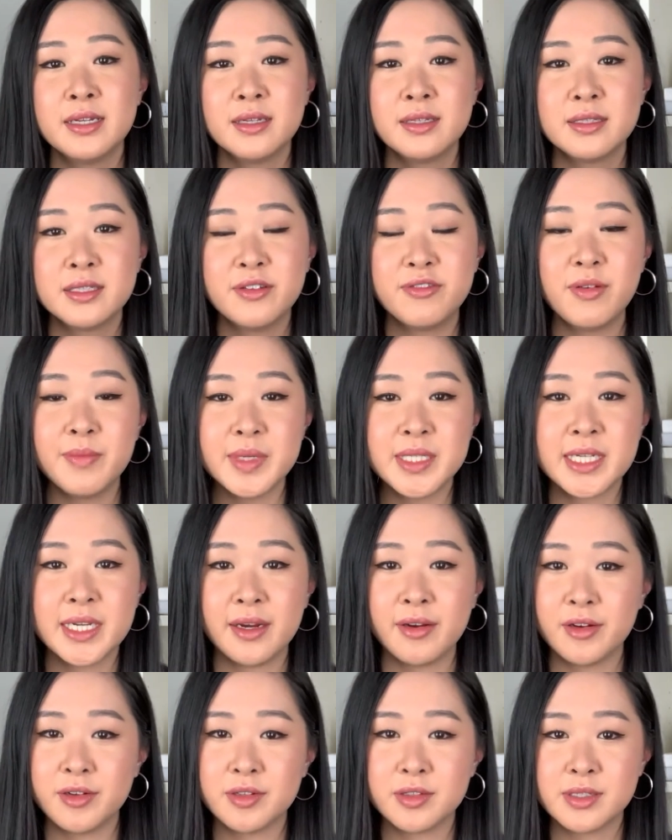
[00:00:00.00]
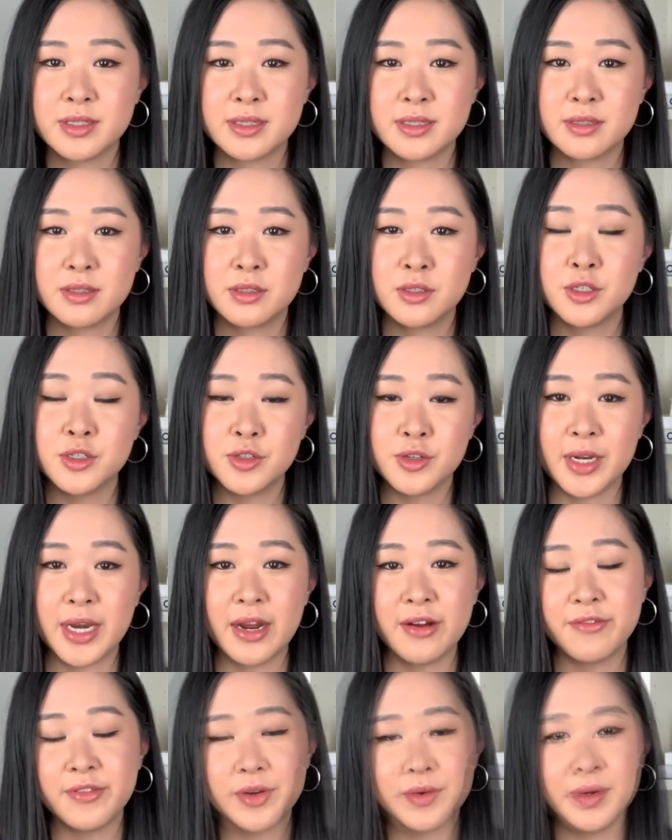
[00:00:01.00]
different materials to suit
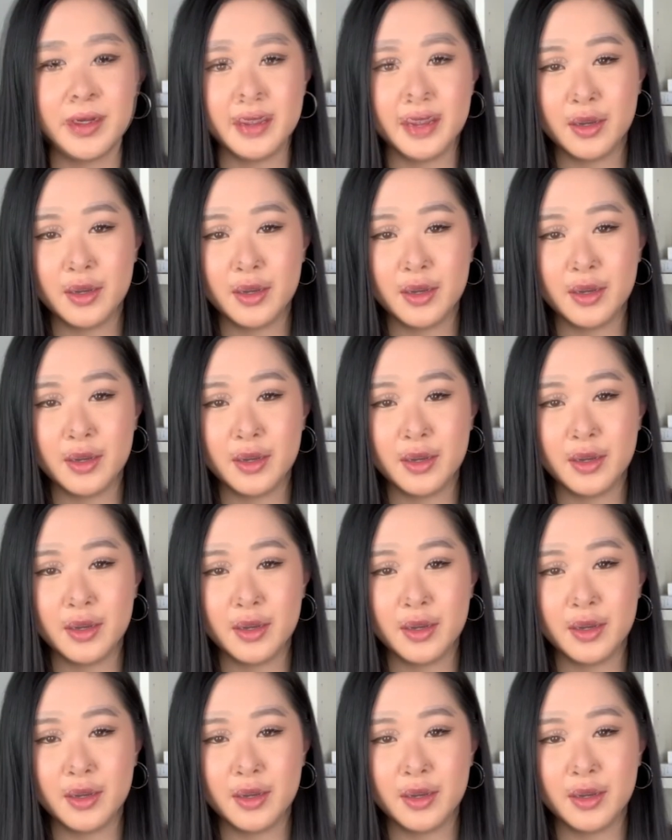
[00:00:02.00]
everyone.